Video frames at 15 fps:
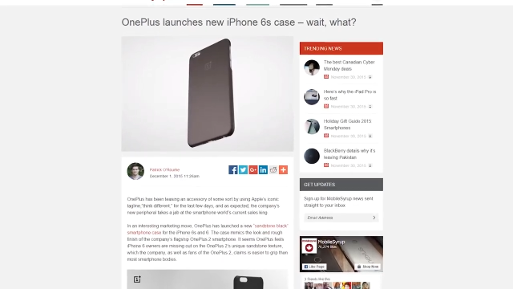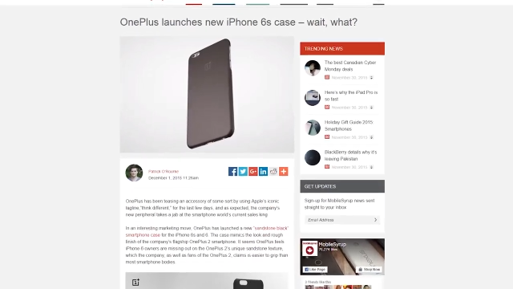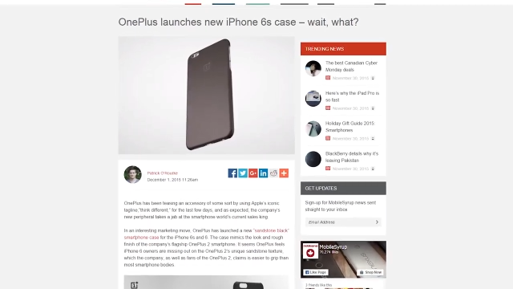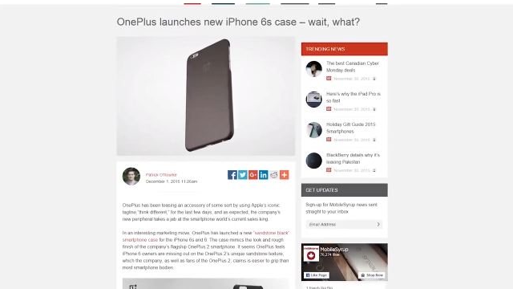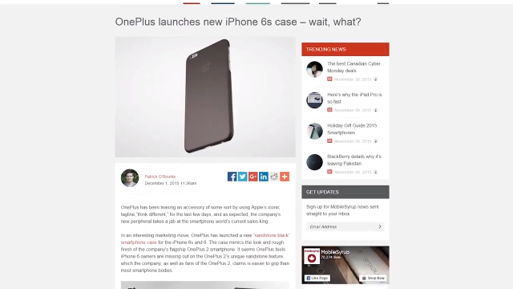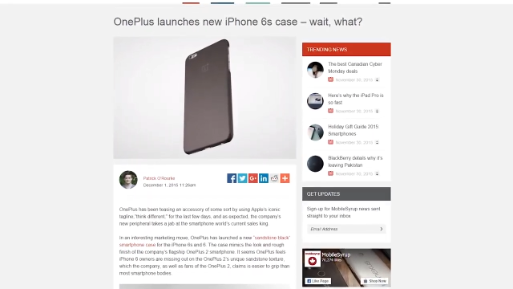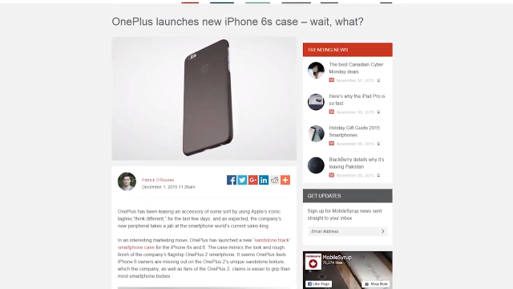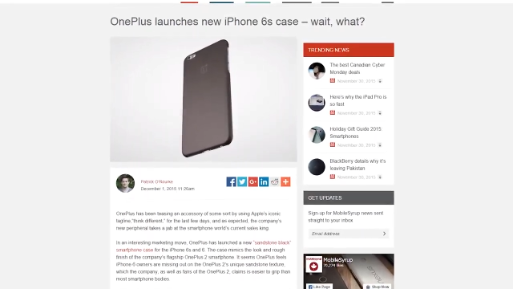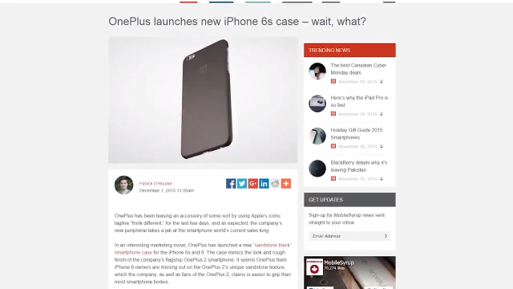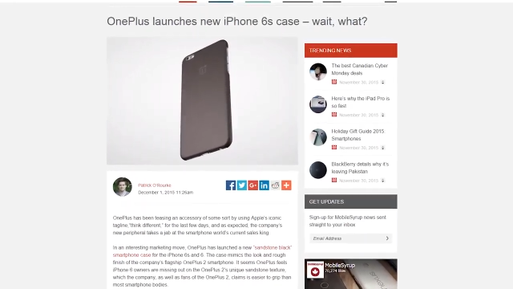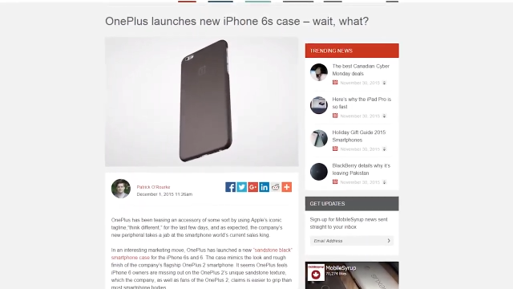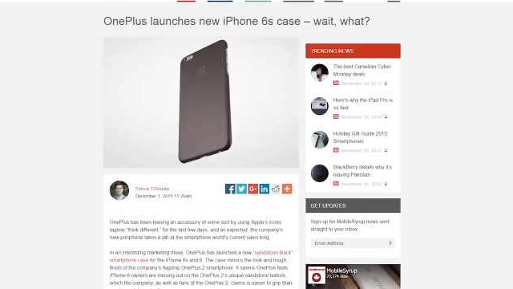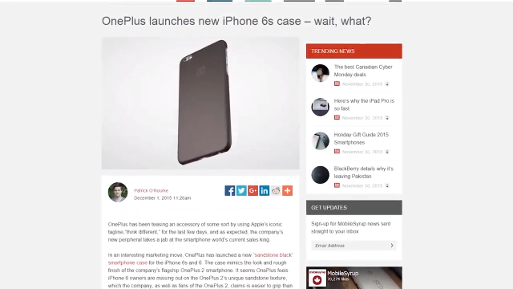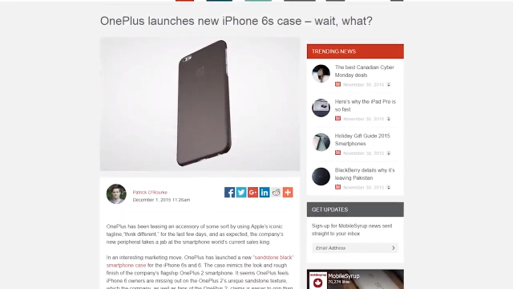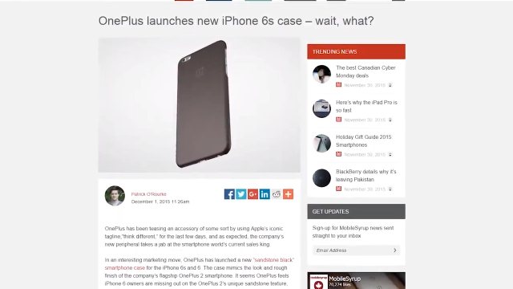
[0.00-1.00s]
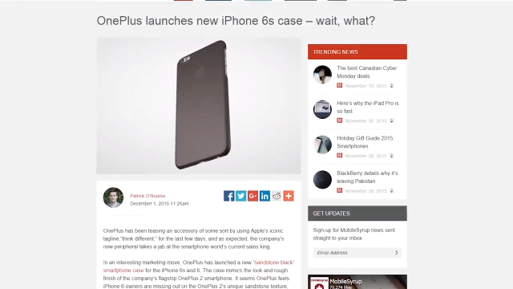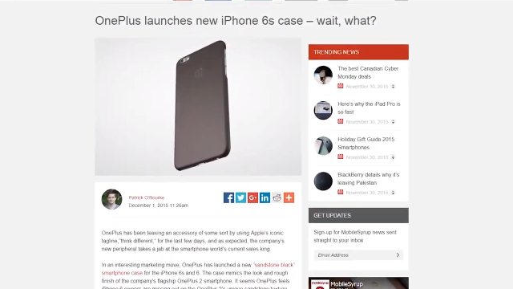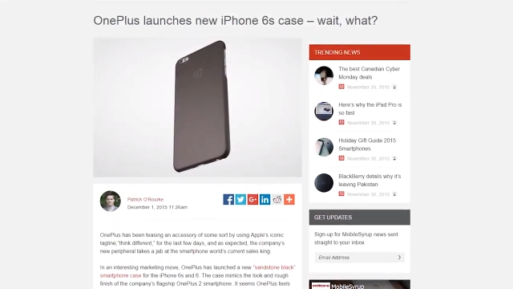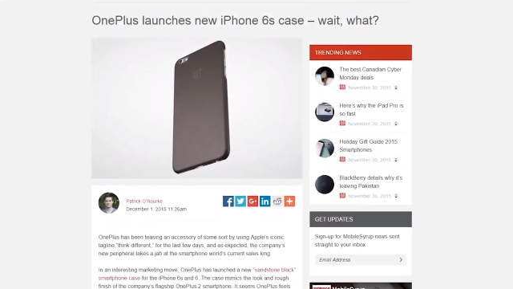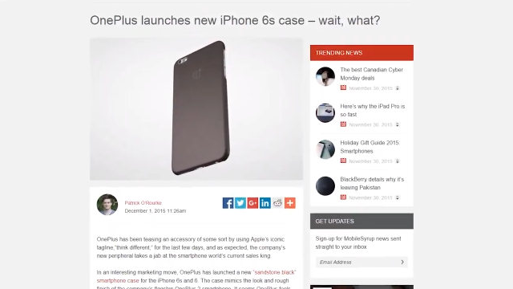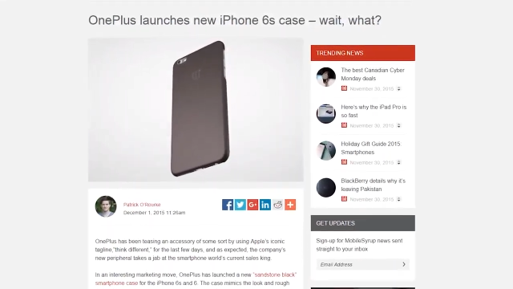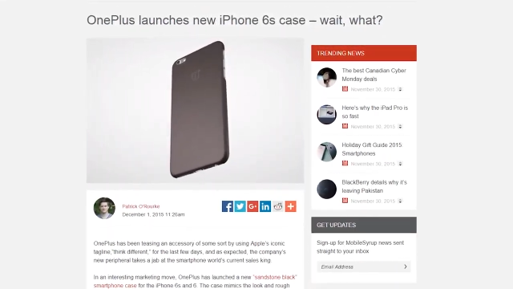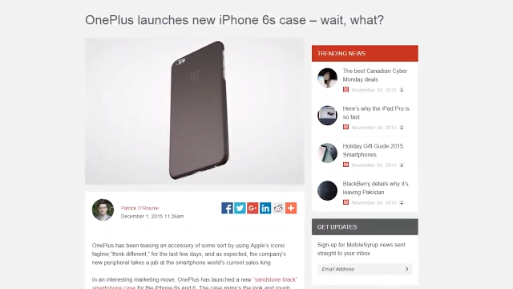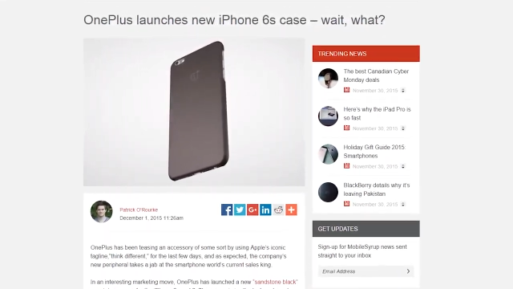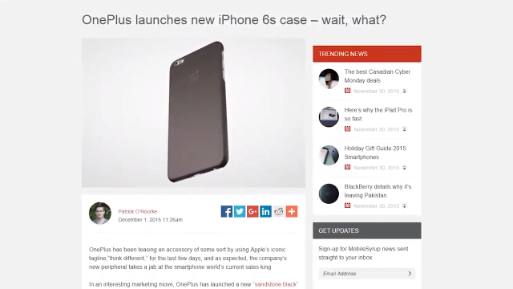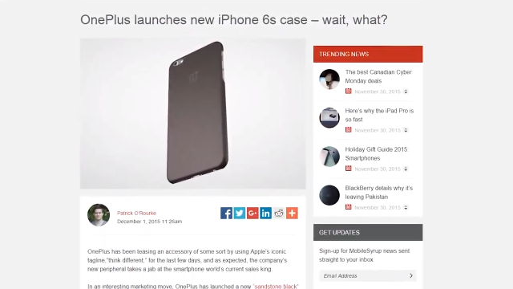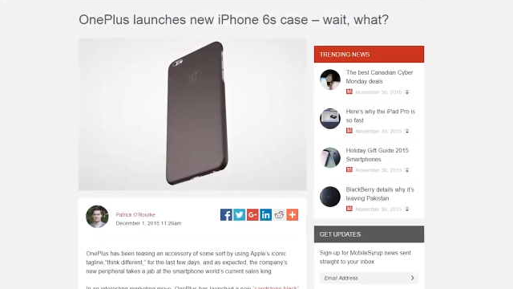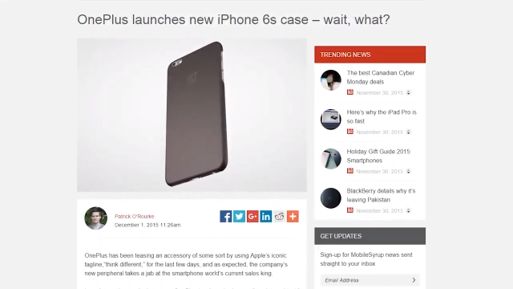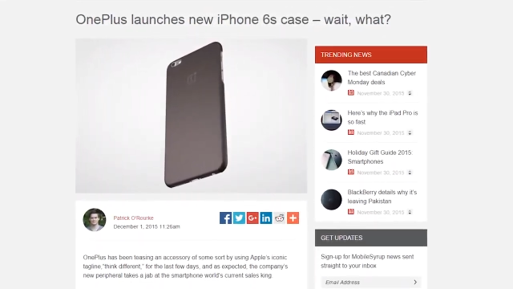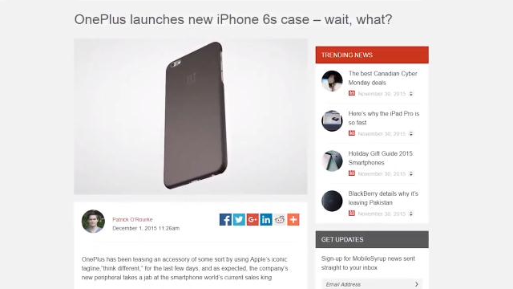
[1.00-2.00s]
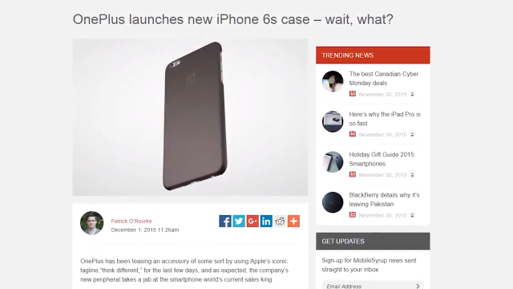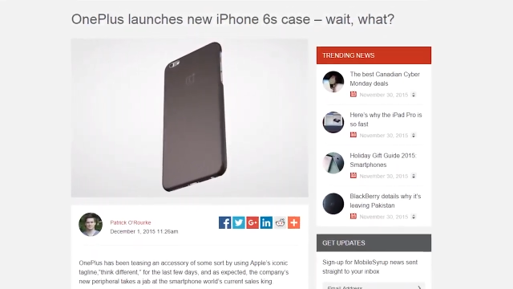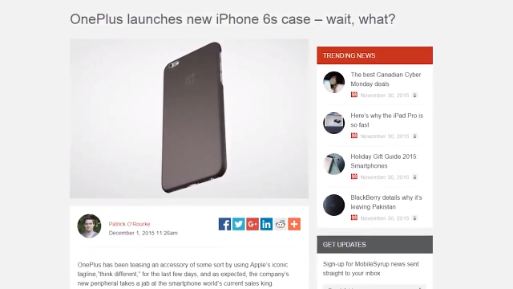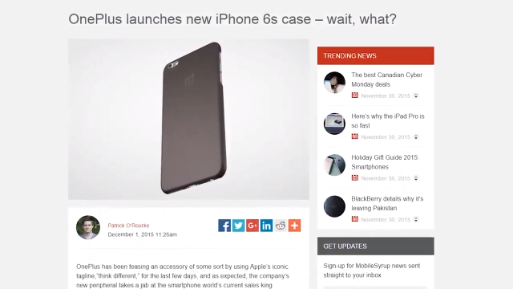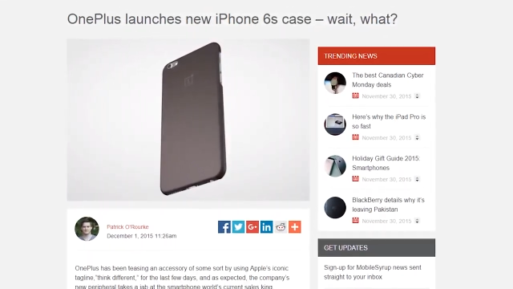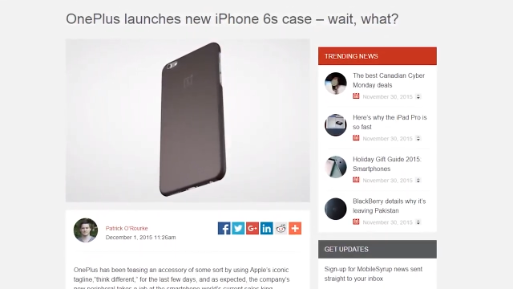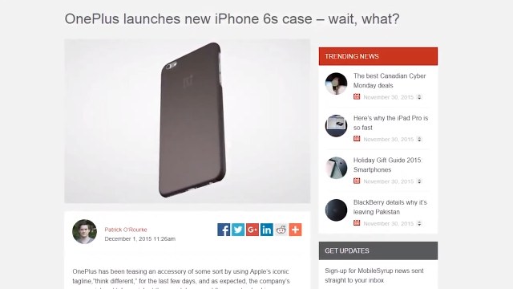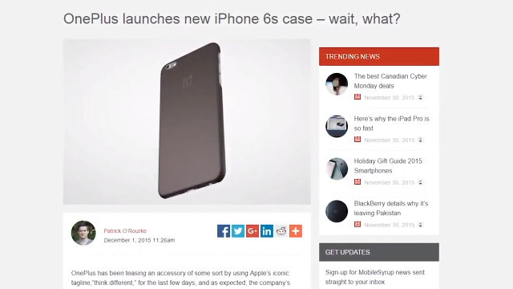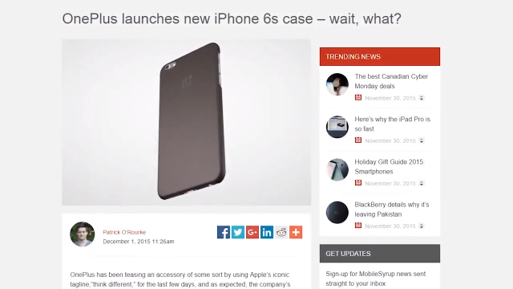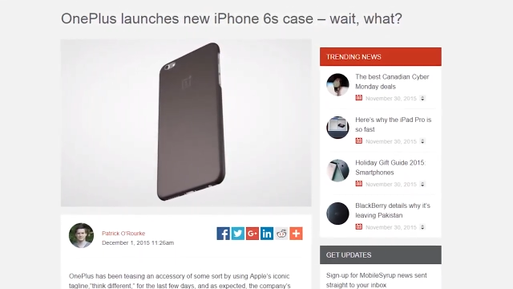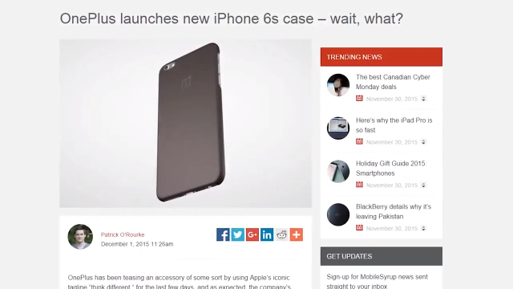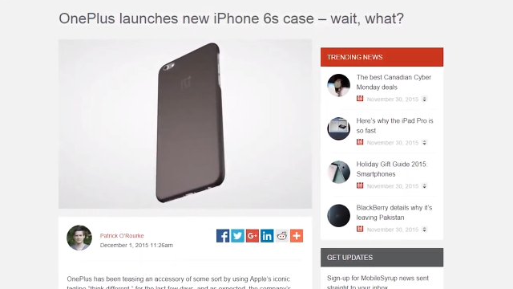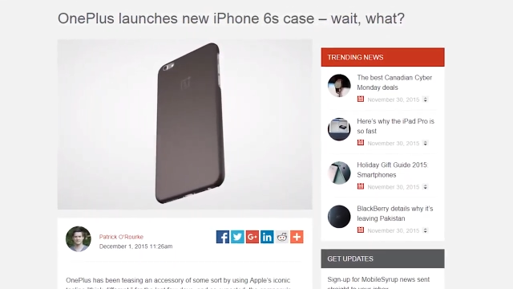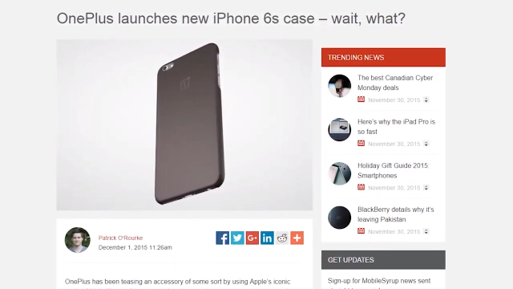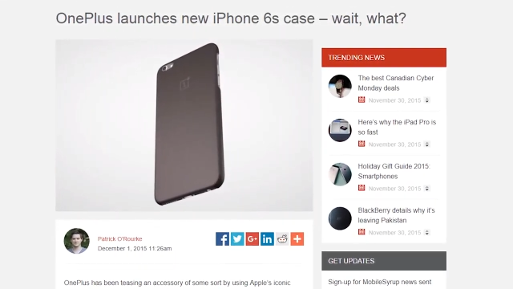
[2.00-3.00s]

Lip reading: [unreadable: no face in view]